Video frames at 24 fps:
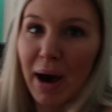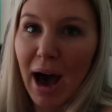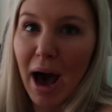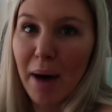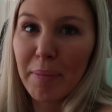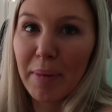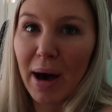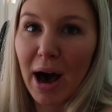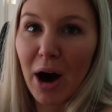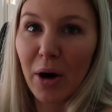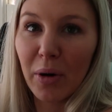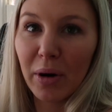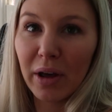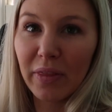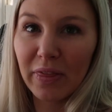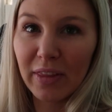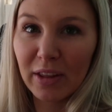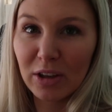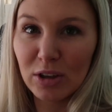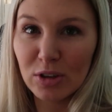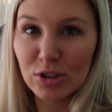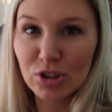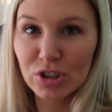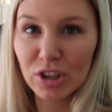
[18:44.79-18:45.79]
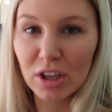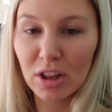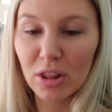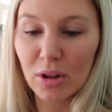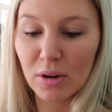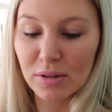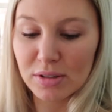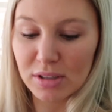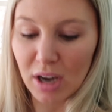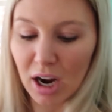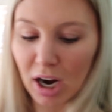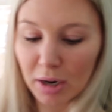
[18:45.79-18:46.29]
pop out, and usually
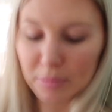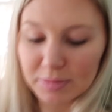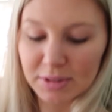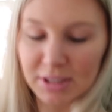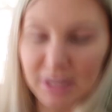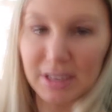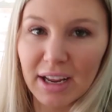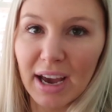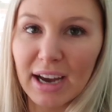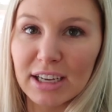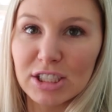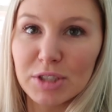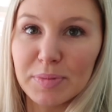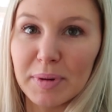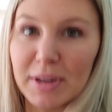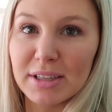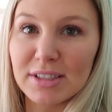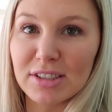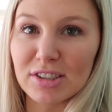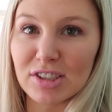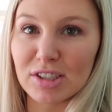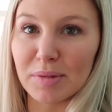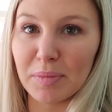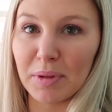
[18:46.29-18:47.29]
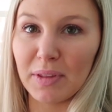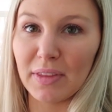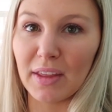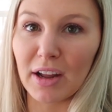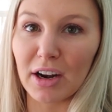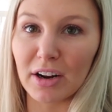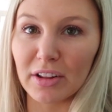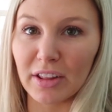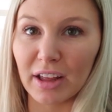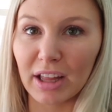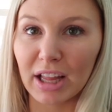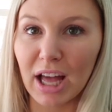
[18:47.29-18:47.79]
those arms attachments are something that
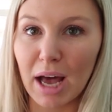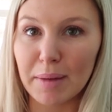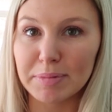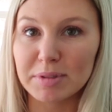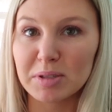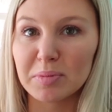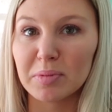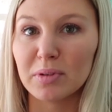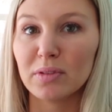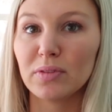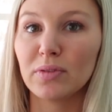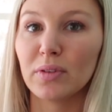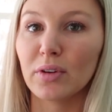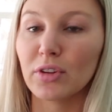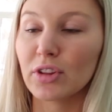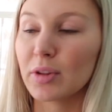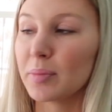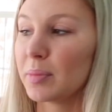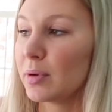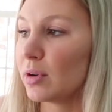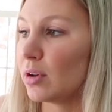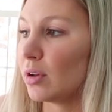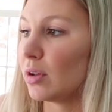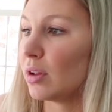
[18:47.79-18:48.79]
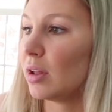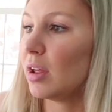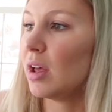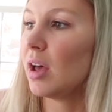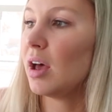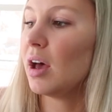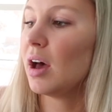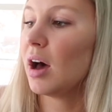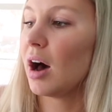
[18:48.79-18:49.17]
are like collapsible, foldable,